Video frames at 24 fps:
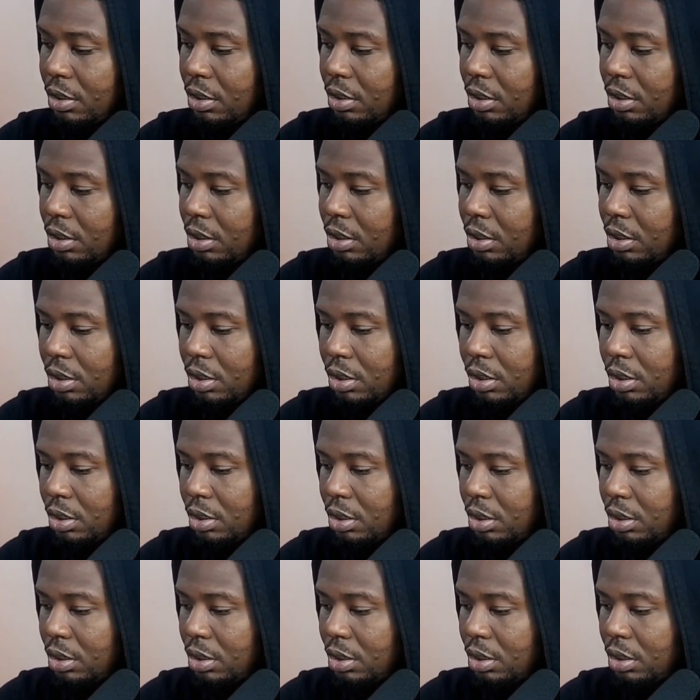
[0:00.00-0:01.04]

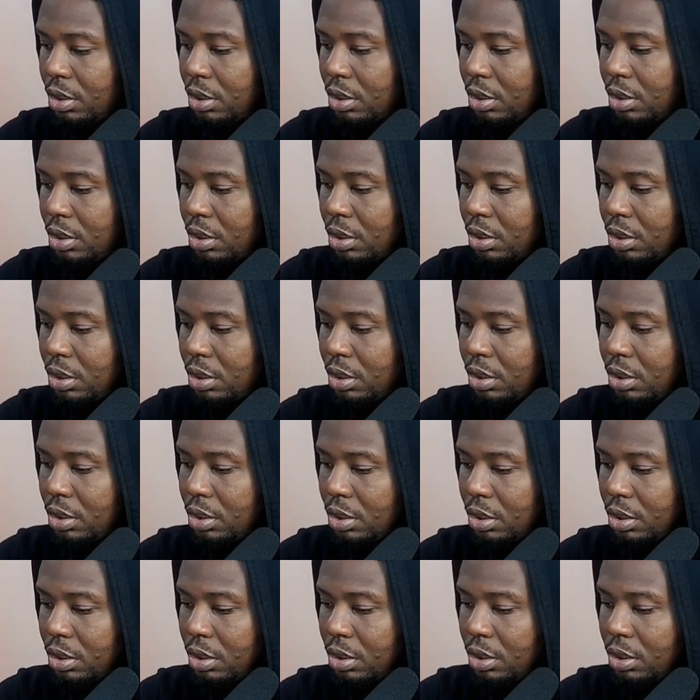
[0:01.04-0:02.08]

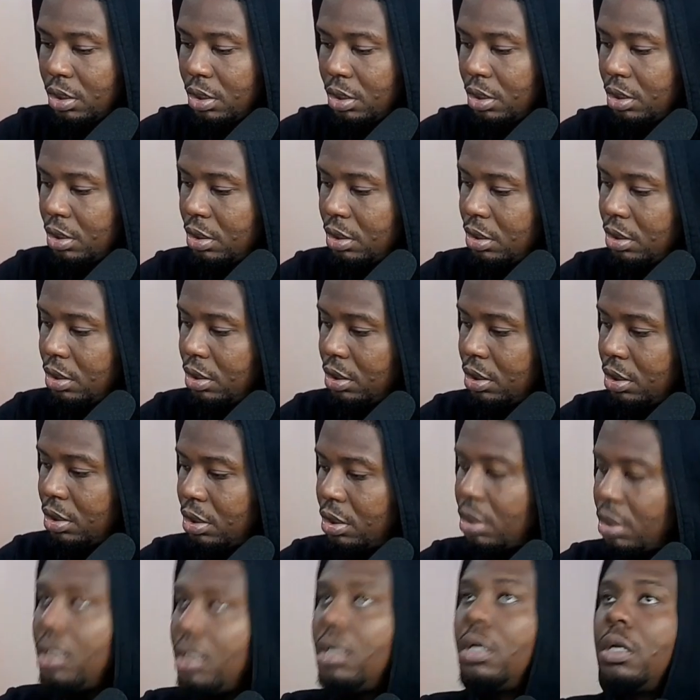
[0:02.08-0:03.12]

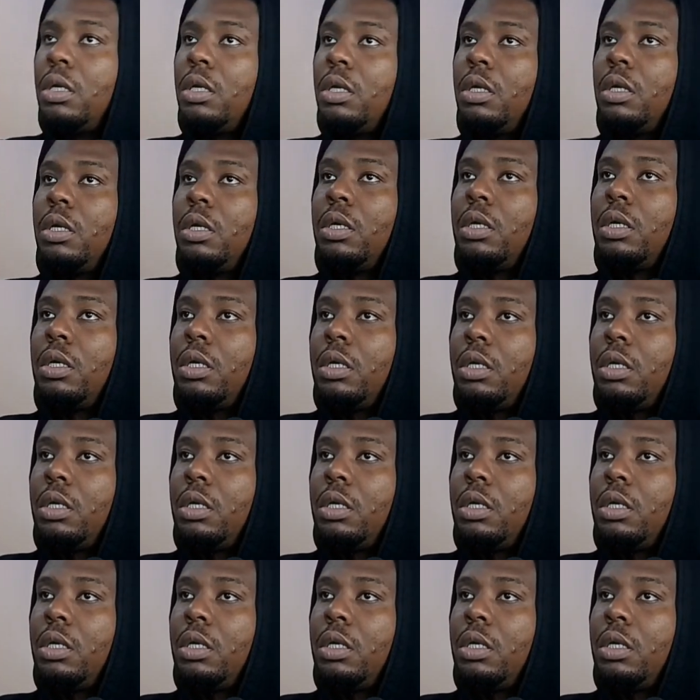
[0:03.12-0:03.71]
(silence)